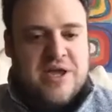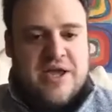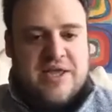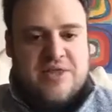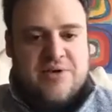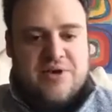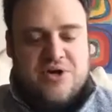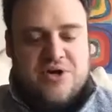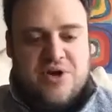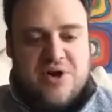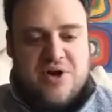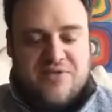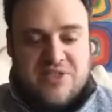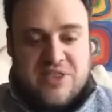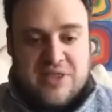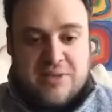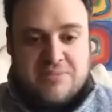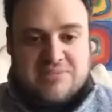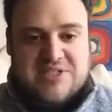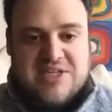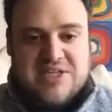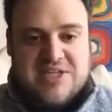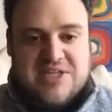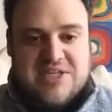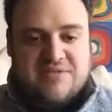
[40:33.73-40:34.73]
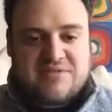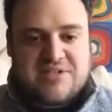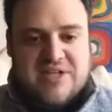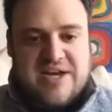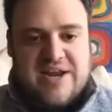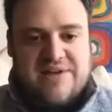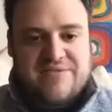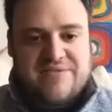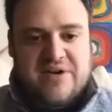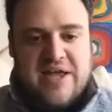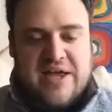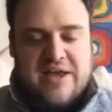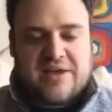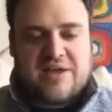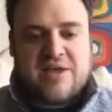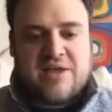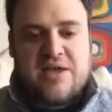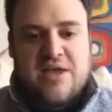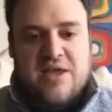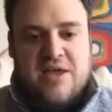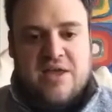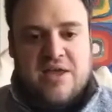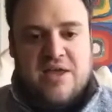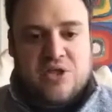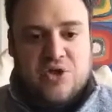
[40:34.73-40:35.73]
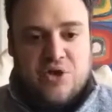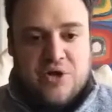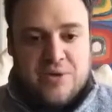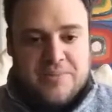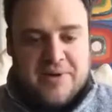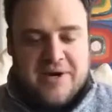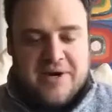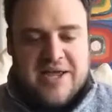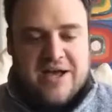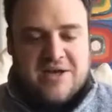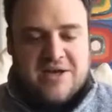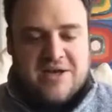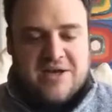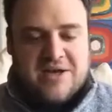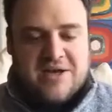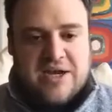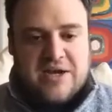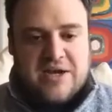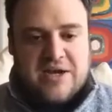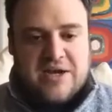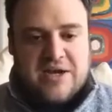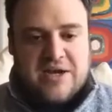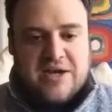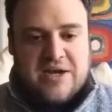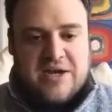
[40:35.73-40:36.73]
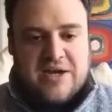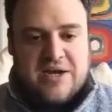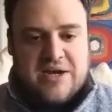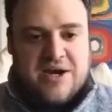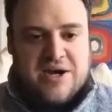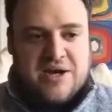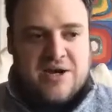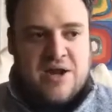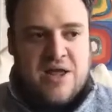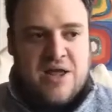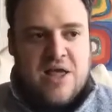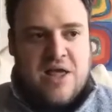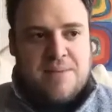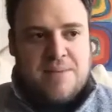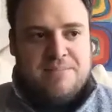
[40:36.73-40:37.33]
they want to do everything themselves and never like include anybody else or get bigger.